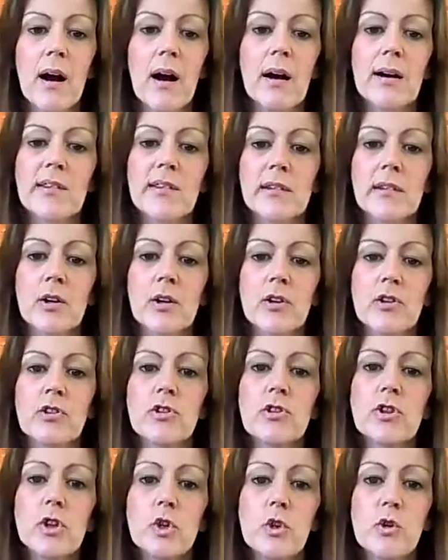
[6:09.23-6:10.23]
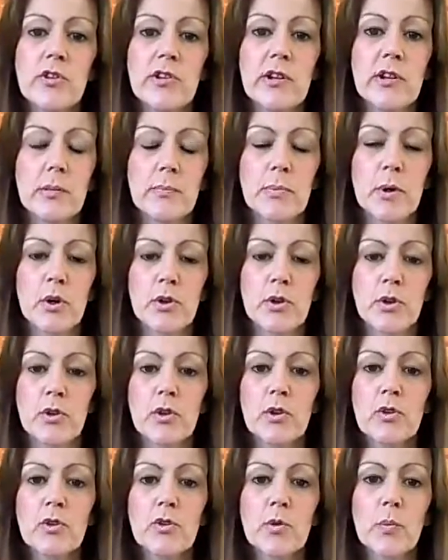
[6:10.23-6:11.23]
I started using the
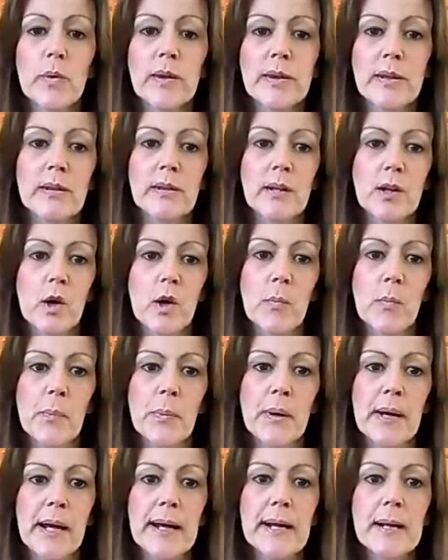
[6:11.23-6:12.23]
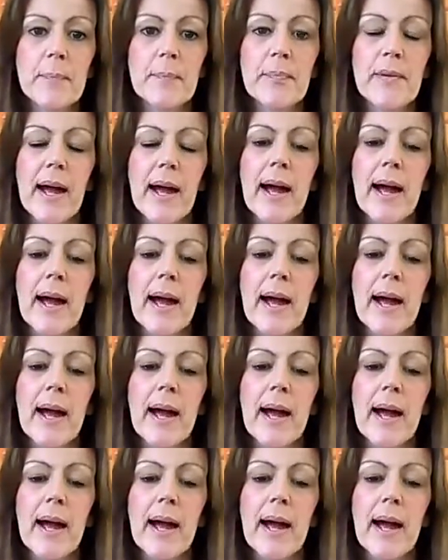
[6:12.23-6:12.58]
products within the company,